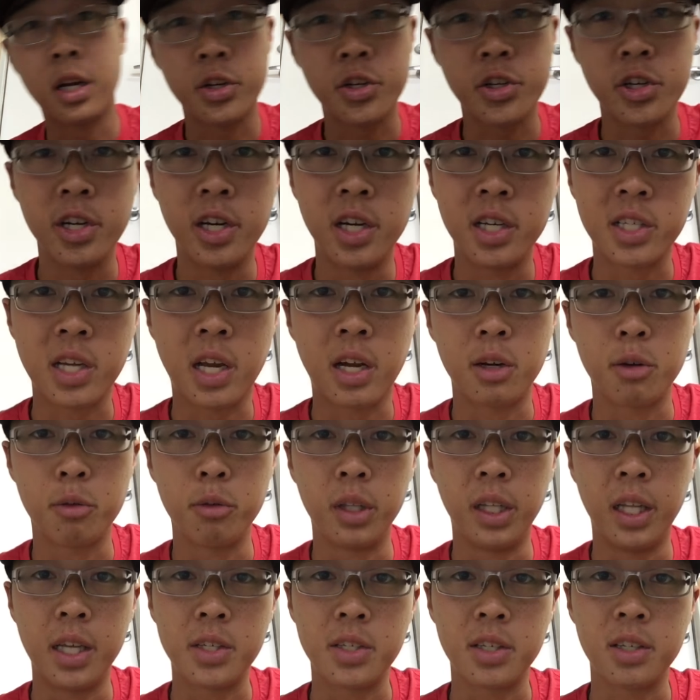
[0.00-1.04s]
I'll show you guys how to
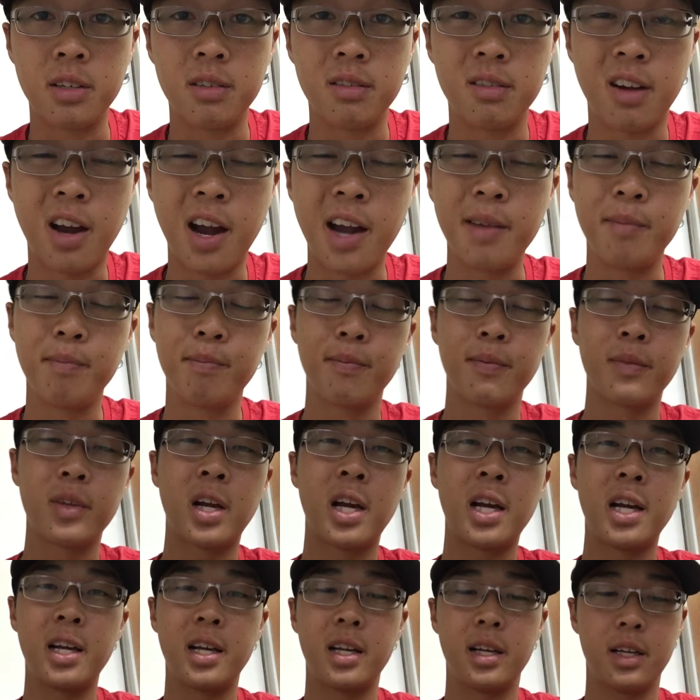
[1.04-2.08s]
release it. All right,
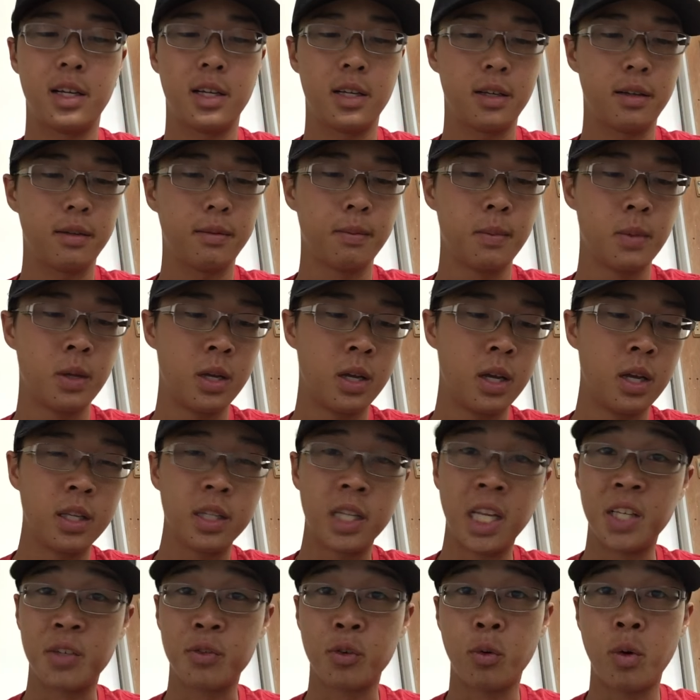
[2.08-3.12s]

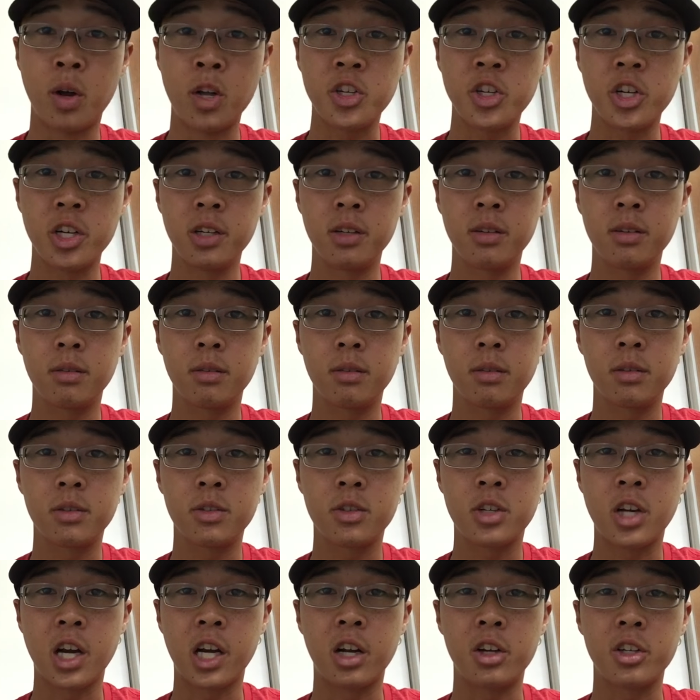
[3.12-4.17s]
thanks for watching.
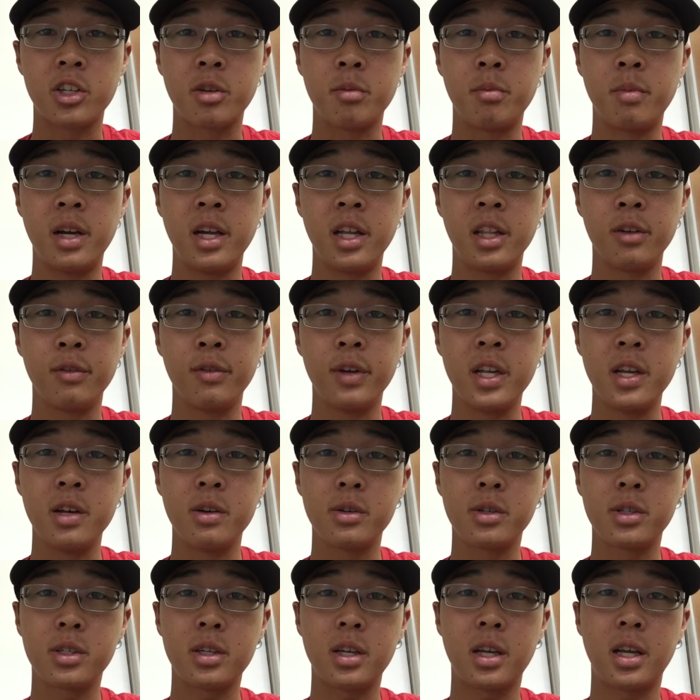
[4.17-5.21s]
Check out some of my other
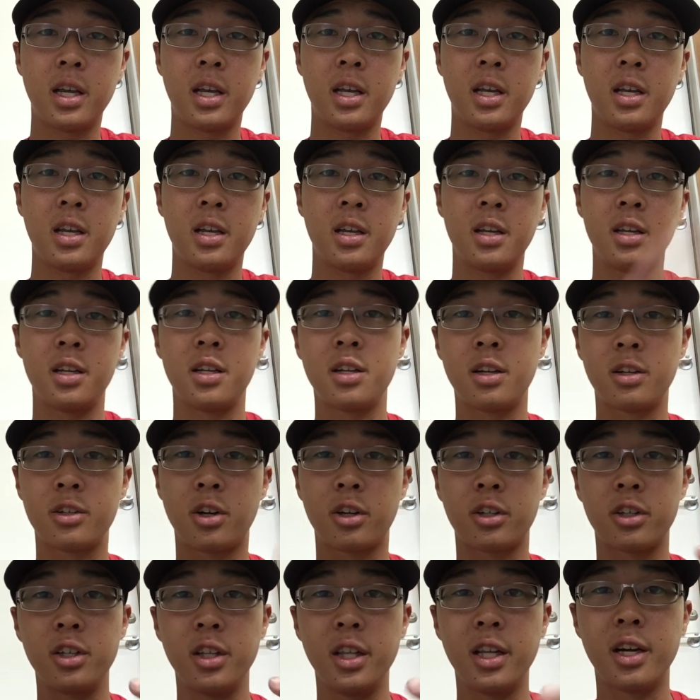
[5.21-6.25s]
videos and I'll
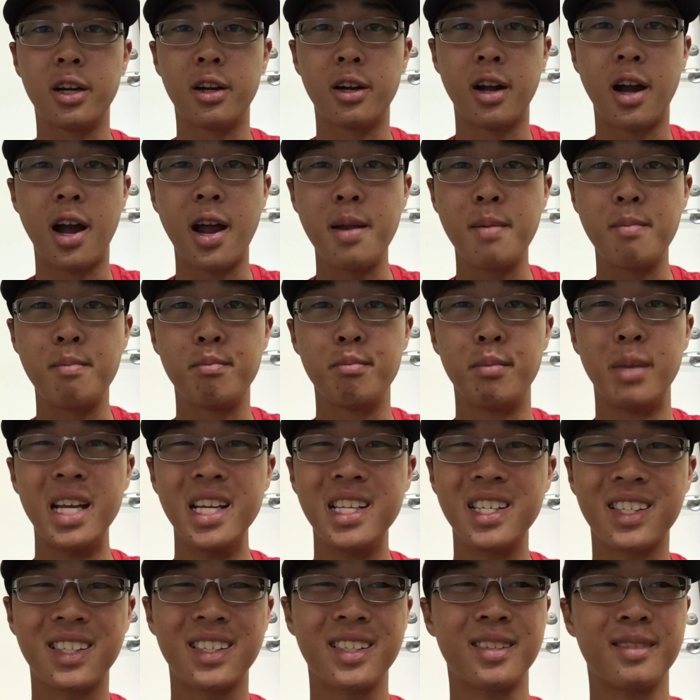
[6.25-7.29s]
talk to you later. All right,
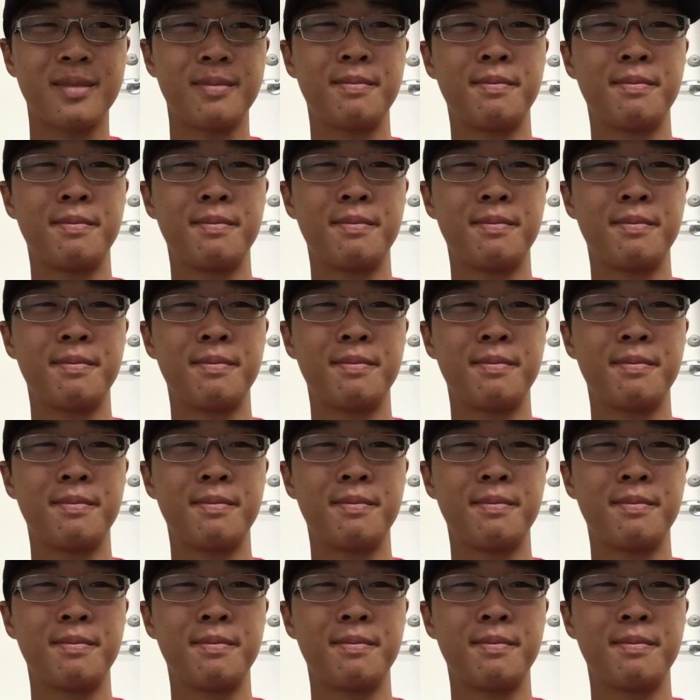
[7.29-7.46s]
peace.